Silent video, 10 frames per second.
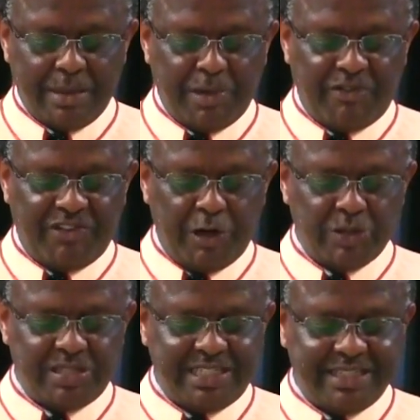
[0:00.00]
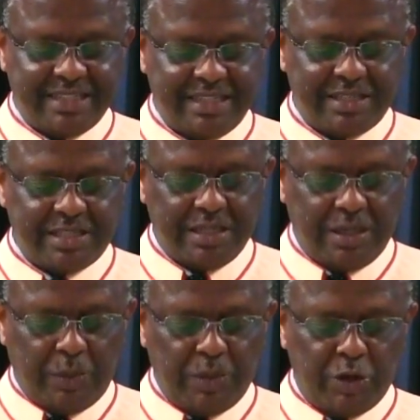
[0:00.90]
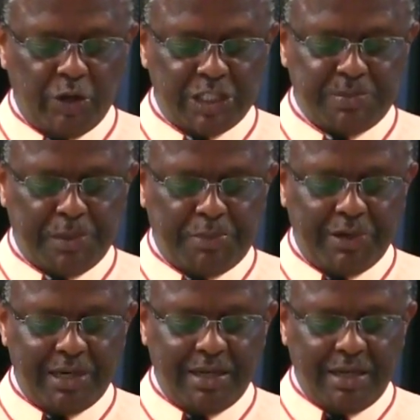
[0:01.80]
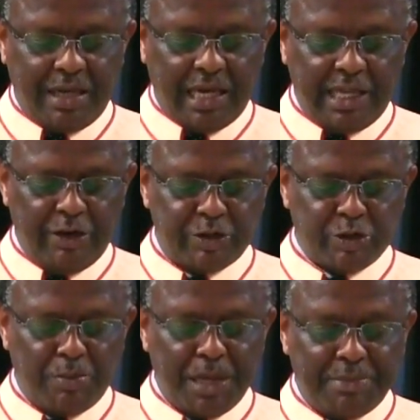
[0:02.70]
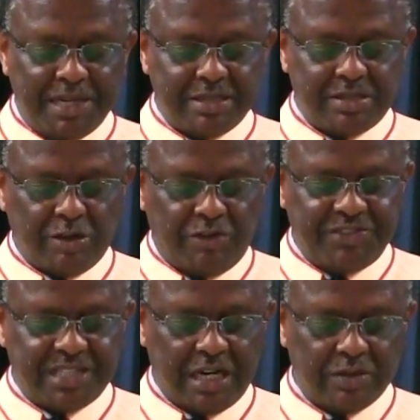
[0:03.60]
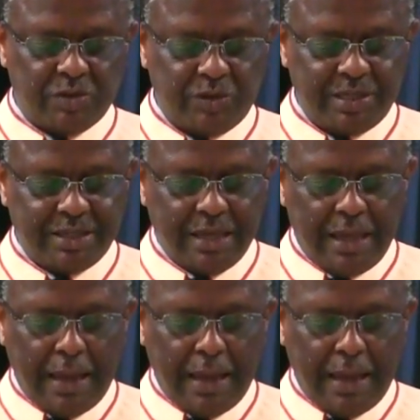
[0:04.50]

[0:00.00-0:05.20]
but fellow citizens with God's people and also members of his household,